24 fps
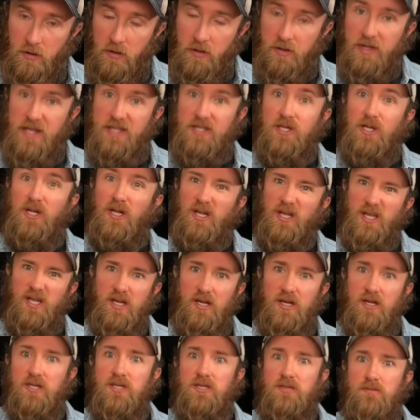That's going to lead
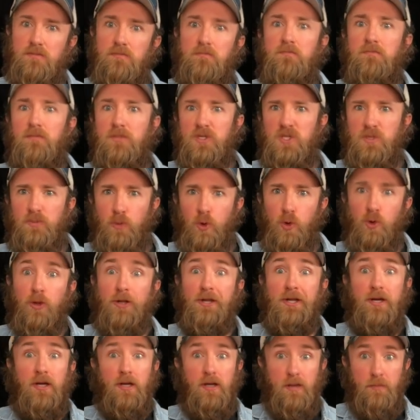us
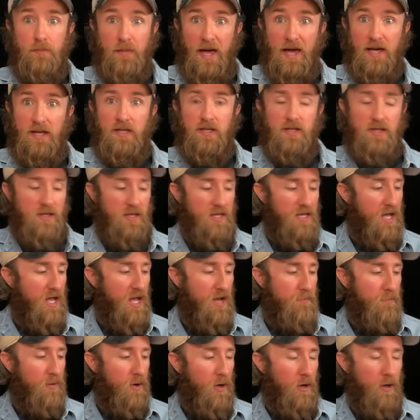smoothly back into the A
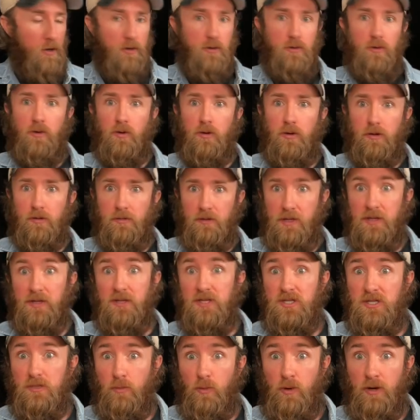part or into
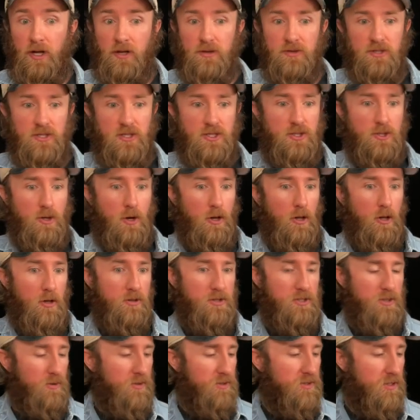someone else's solo,
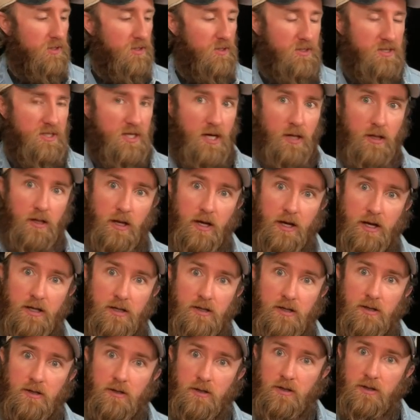so it's going to sound like
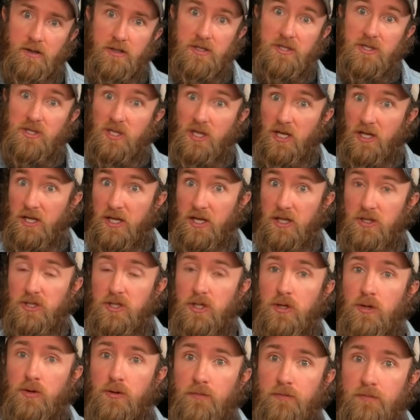this is ending
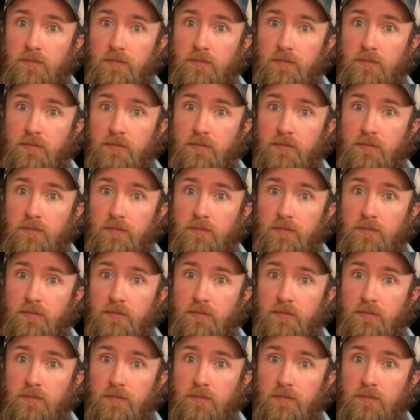2.